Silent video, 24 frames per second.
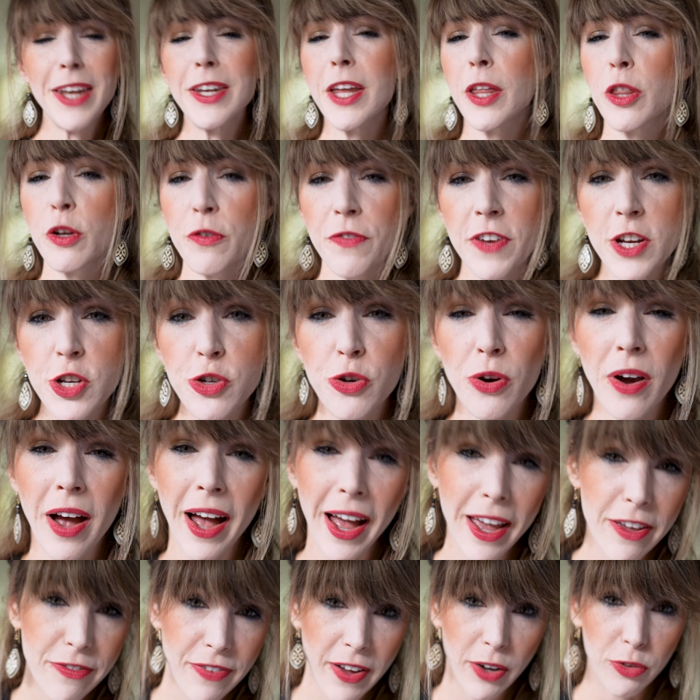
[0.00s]
Another feature
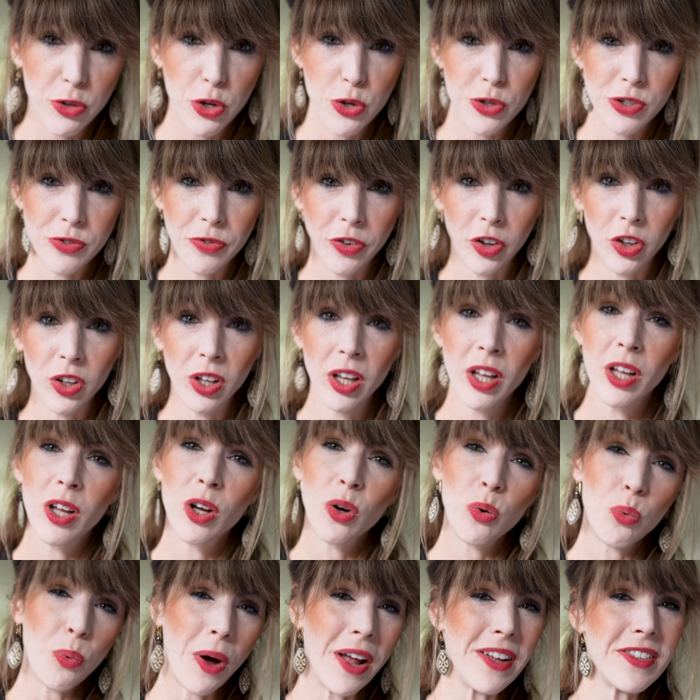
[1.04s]
I found useful
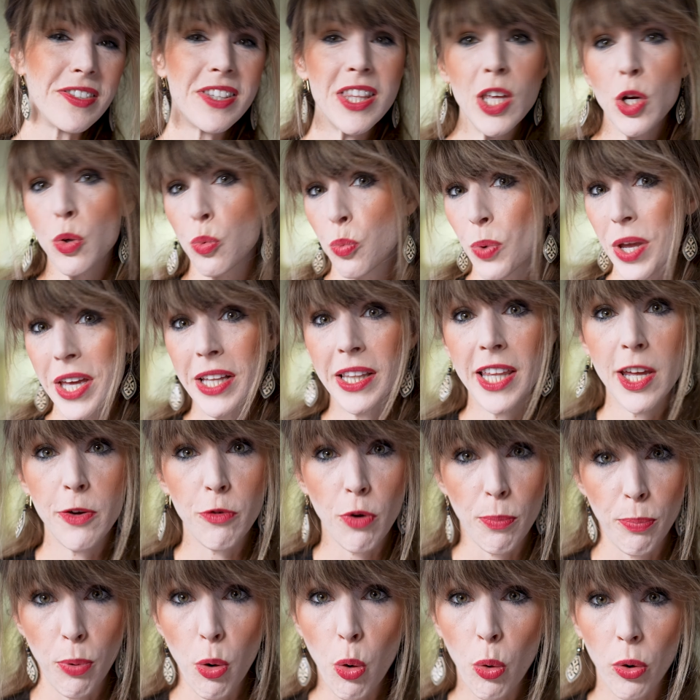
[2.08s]
was their weekly
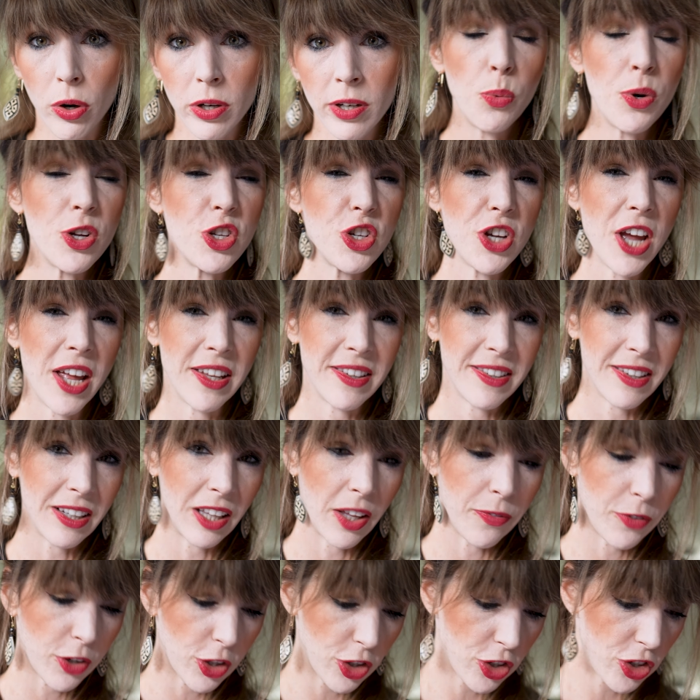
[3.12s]
report, which gets
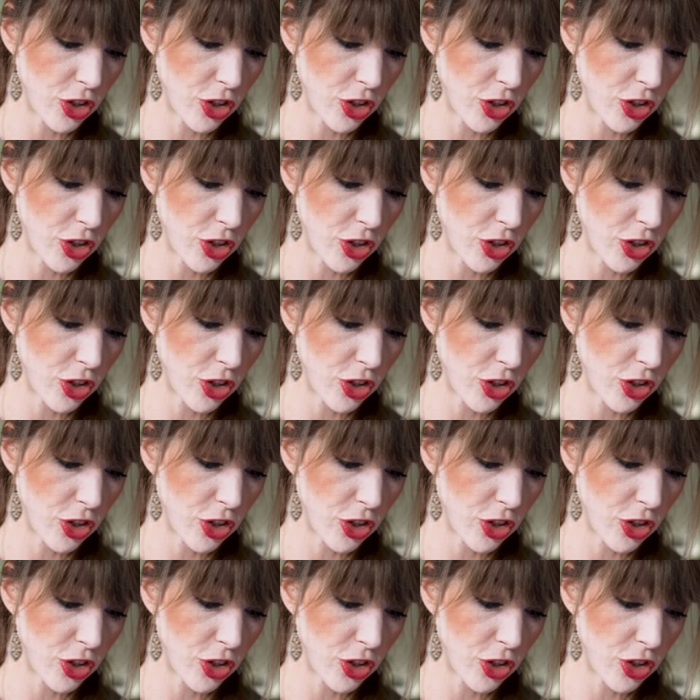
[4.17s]
delivered